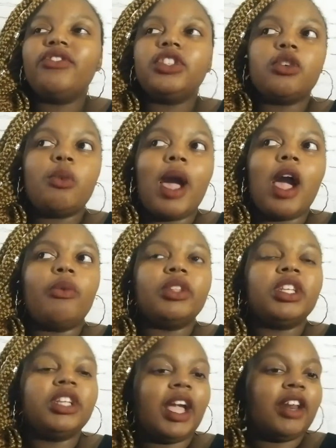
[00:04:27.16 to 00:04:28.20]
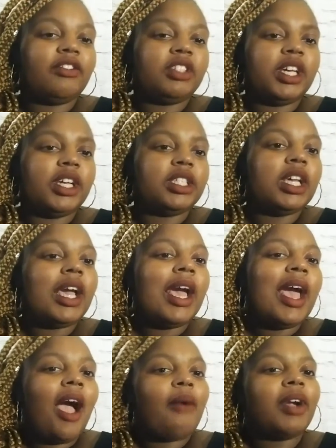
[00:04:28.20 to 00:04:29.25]
After a while with the negative test,
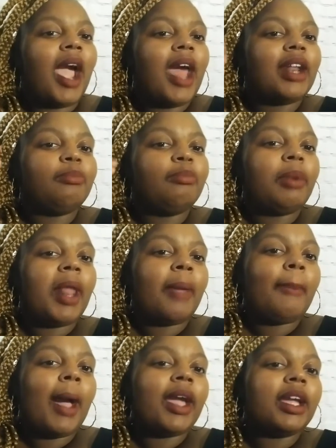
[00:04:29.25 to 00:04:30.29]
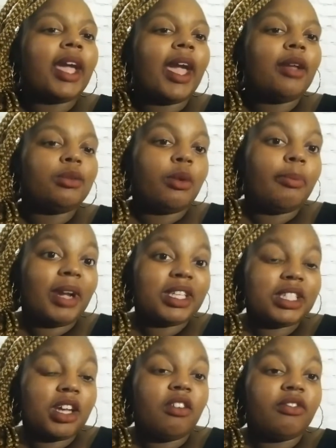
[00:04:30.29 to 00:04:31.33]
I would kind of play mind games with
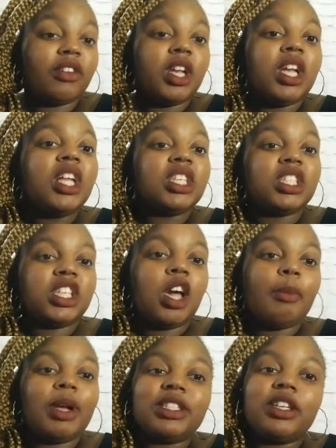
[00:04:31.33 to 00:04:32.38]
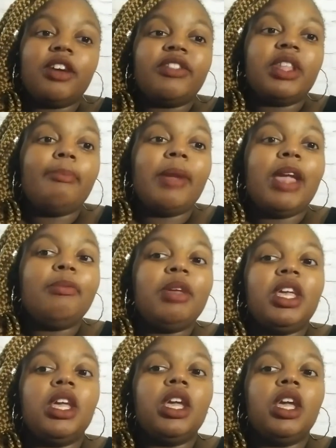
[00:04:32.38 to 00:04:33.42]
myself to tell myself that
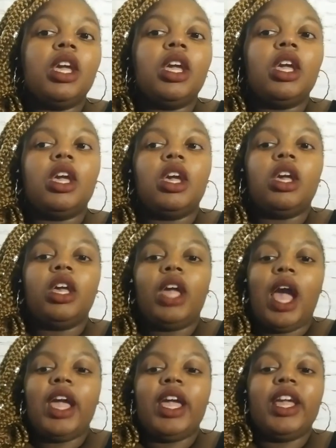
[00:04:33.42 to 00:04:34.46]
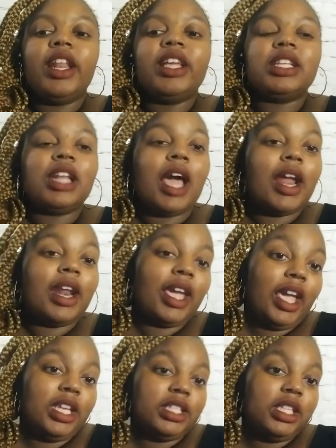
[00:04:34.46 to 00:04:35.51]
maybe it is a
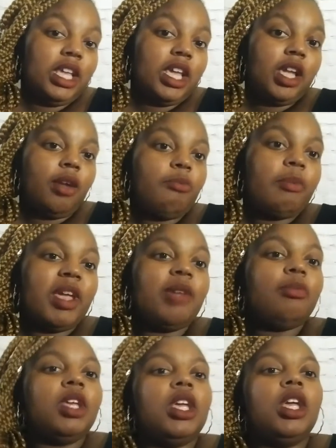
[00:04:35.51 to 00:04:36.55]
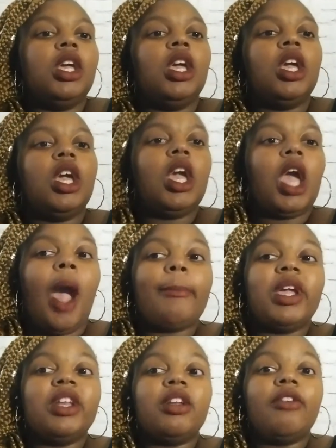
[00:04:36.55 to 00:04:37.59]
line, I can't see it. Maybe
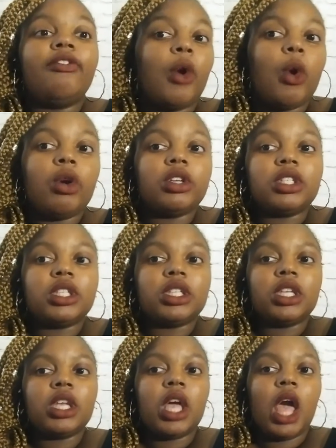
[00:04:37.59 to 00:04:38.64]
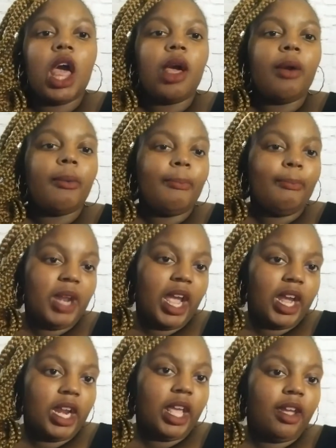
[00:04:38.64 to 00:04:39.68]
I'm getting a false
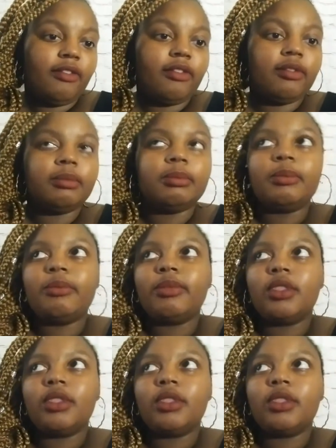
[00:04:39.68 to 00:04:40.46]
negative.